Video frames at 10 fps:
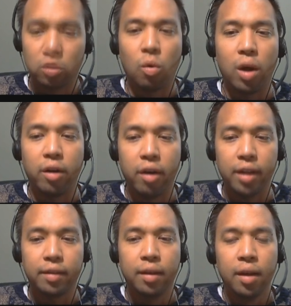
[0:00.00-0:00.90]
squander
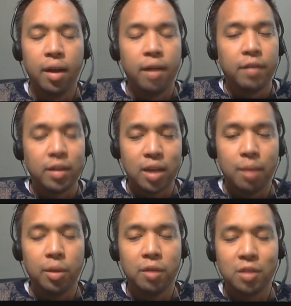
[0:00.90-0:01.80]
it. The
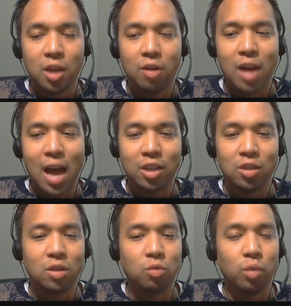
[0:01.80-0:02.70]
Temple of Sacred
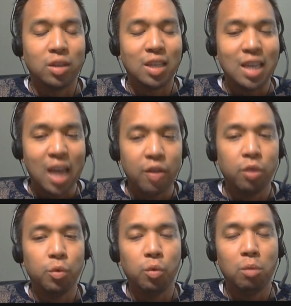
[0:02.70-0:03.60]
Ashes is where together
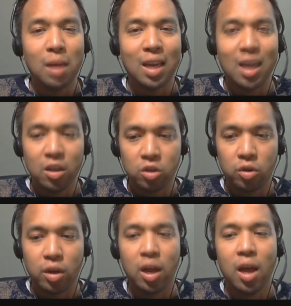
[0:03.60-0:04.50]
we will make
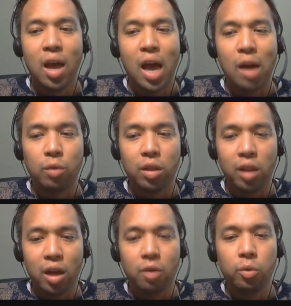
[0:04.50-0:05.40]
history, and with
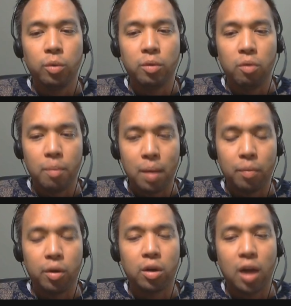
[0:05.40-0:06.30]
luck we will be
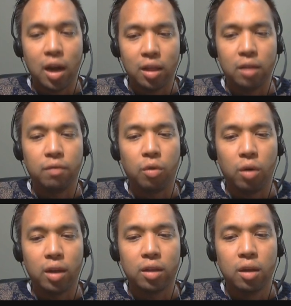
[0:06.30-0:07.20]
remembered kindly for
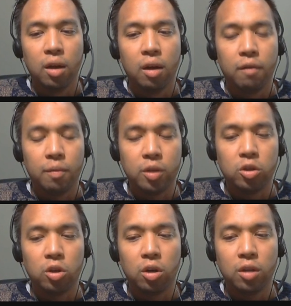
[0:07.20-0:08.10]
it. From the
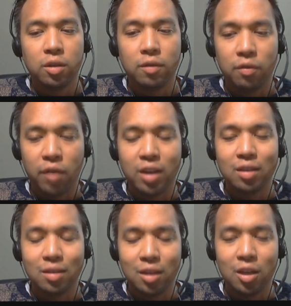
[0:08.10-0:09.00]
Journals of Divine
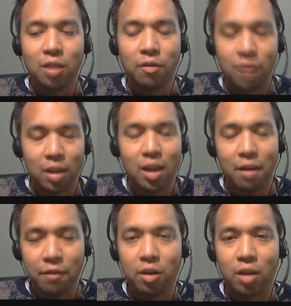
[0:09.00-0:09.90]
Justinia V. Yeah, I
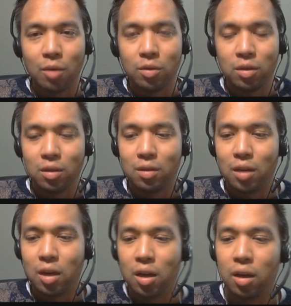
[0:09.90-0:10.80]
figured that was
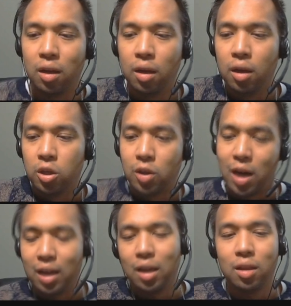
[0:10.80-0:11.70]
Justinia.
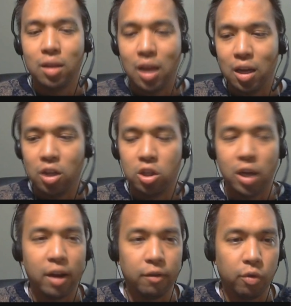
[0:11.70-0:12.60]
Dragon Age
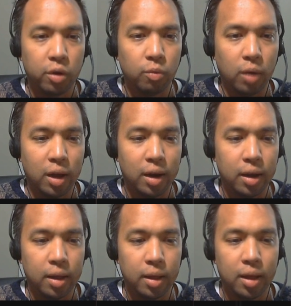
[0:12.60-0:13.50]
941.
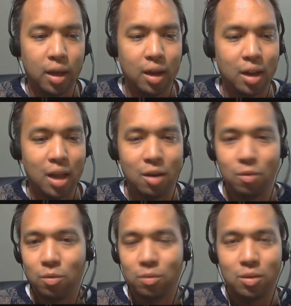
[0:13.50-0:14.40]
And
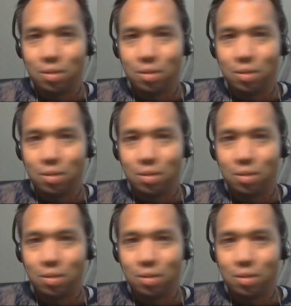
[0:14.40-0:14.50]
then